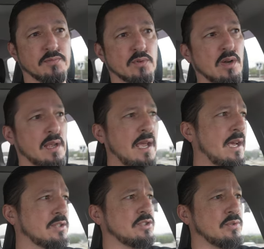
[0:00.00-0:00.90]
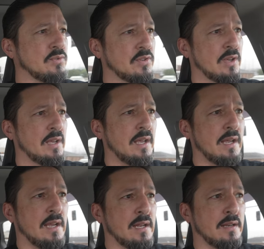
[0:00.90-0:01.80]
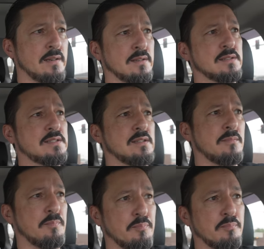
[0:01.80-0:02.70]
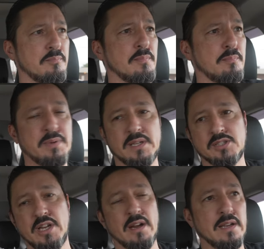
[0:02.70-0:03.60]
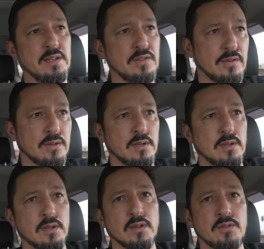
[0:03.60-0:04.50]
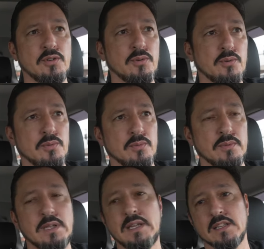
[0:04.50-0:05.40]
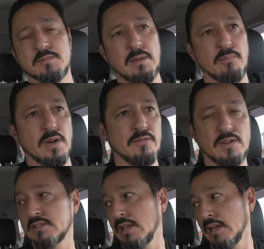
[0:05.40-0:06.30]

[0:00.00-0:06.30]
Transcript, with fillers: of raw cashews and some Bing cherries to eat as my breakfast.